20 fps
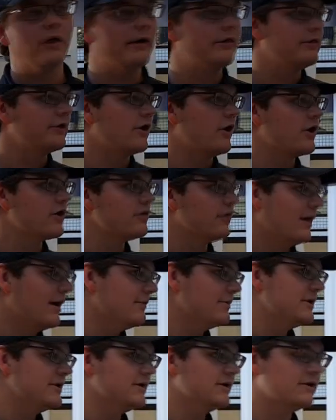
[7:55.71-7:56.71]
in our climate
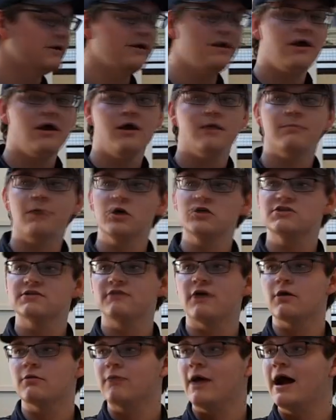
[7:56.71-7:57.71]
here. Most of our
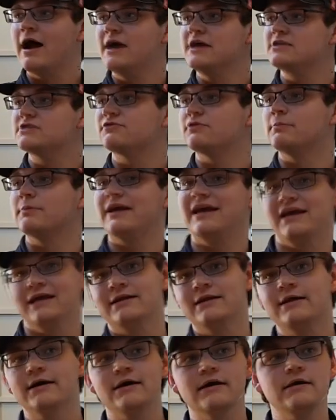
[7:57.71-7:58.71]
rye is from
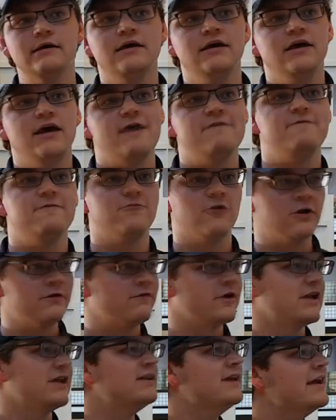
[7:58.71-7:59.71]
Canada. If you've heard of a
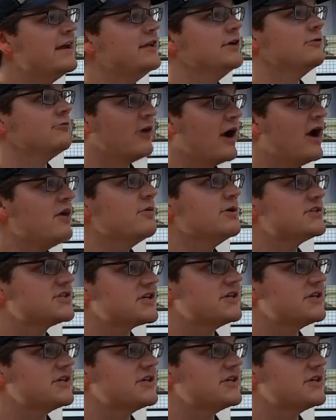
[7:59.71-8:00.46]
Canadian rye whiskey,